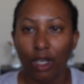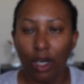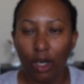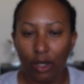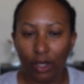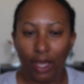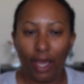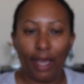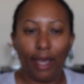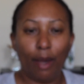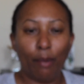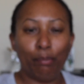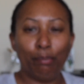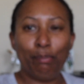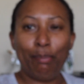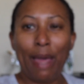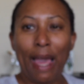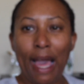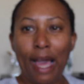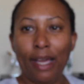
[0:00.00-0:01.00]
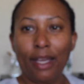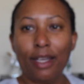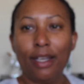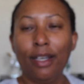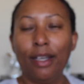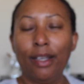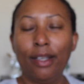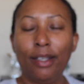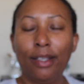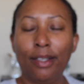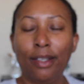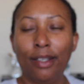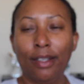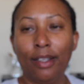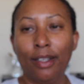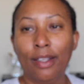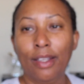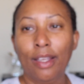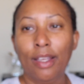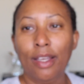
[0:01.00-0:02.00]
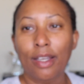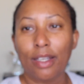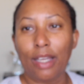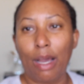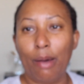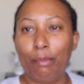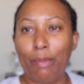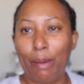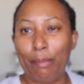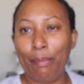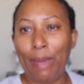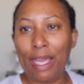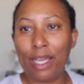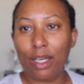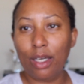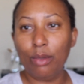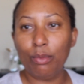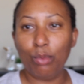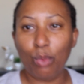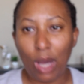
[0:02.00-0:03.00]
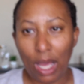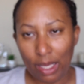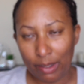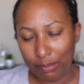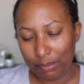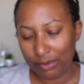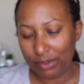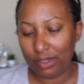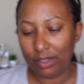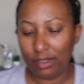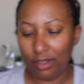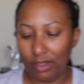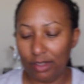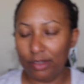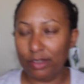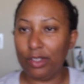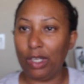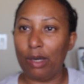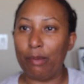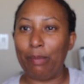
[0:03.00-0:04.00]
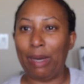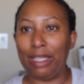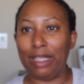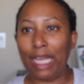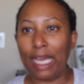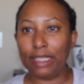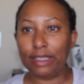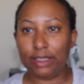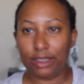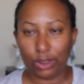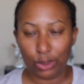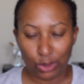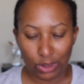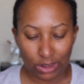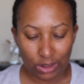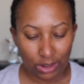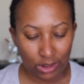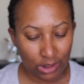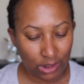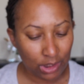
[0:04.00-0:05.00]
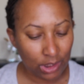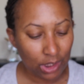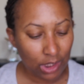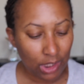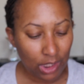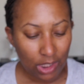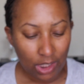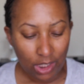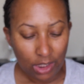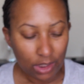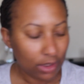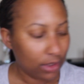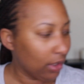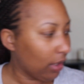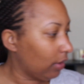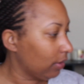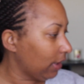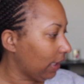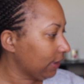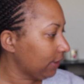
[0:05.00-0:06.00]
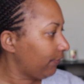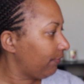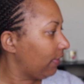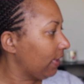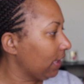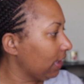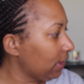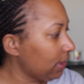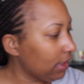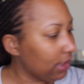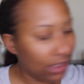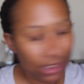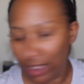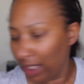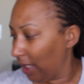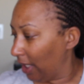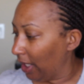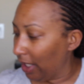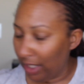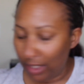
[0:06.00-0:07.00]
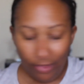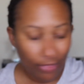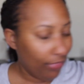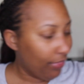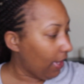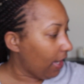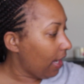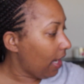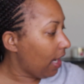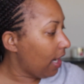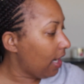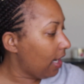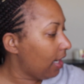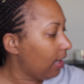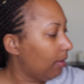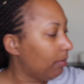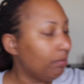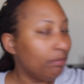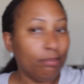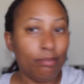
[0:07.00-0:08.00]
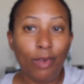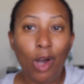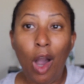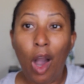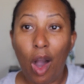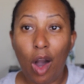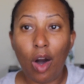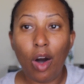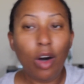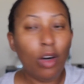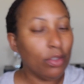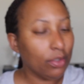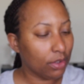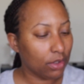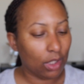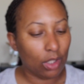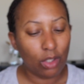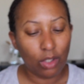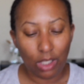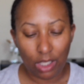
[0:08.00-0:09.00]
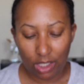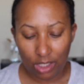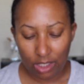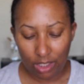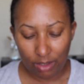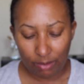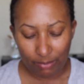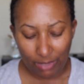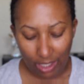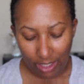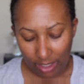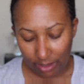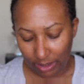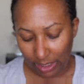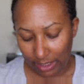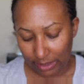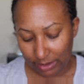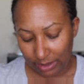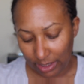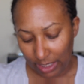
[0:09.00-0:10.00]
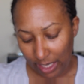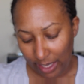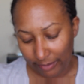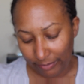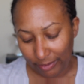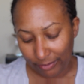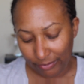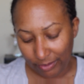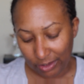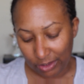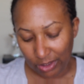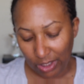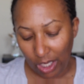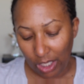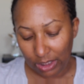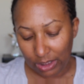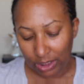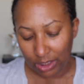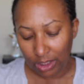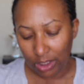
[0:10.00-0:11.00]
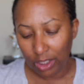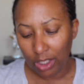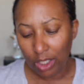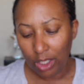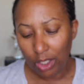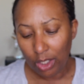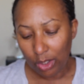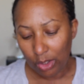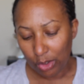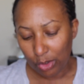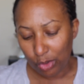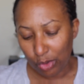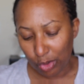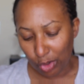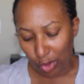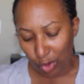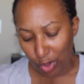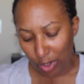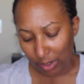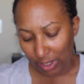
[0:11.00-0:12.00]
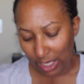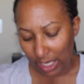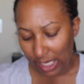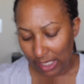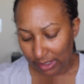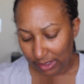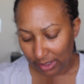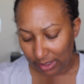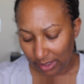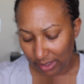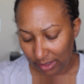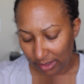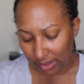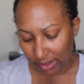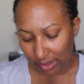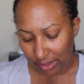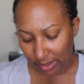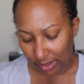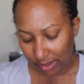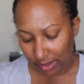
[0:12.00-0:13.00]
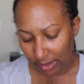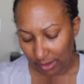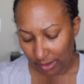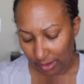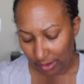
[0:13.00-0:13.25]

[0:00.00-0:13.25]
Okay, I'm back. Got my makeup wipes. Turn my lights on. So let's finish the haul. So like I said, I have the Farsali Unicorn Essence.